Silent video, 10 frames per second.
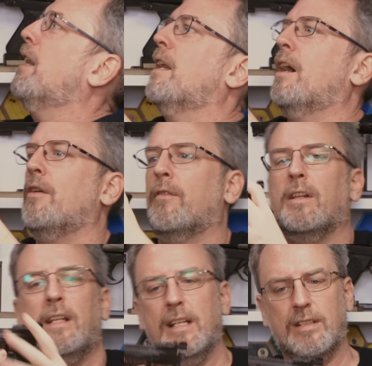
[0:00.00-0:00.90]
yet
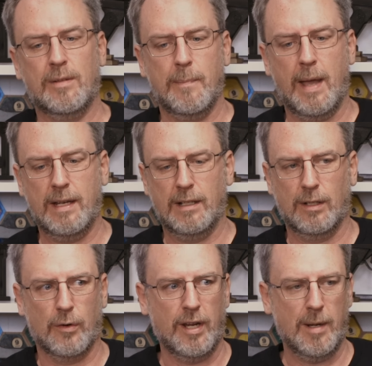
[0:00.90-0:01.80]
unreleased
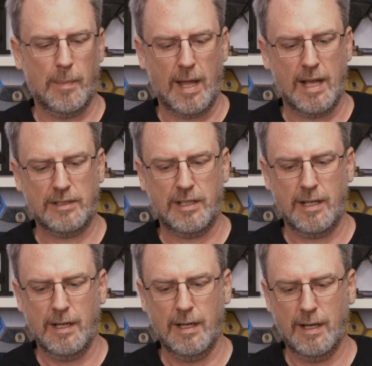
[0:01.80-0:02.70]
Mandalorian blaster.